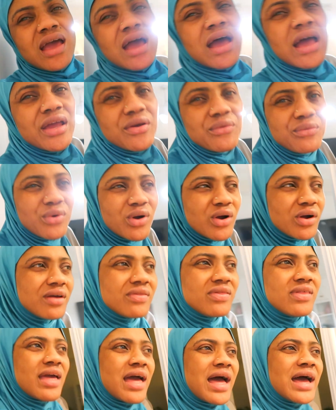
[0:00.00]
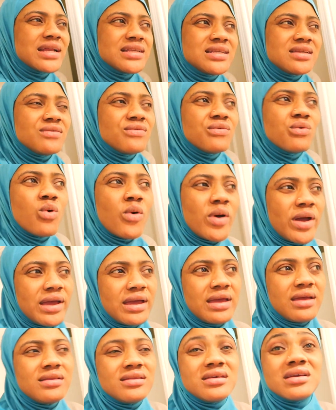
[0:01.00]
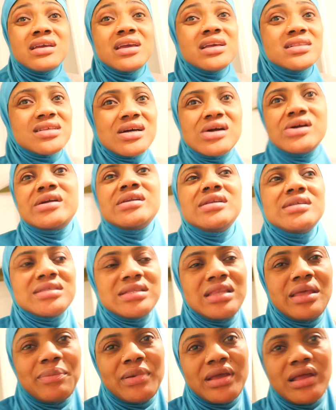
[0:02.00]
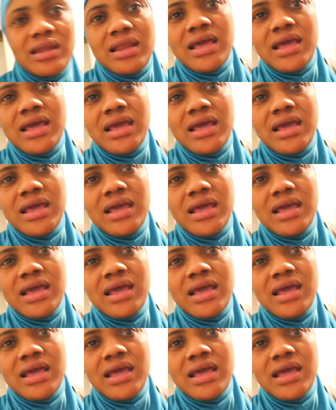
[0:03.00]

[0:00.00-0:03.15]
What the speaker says: I rock the active wear. The kids are already sleeping.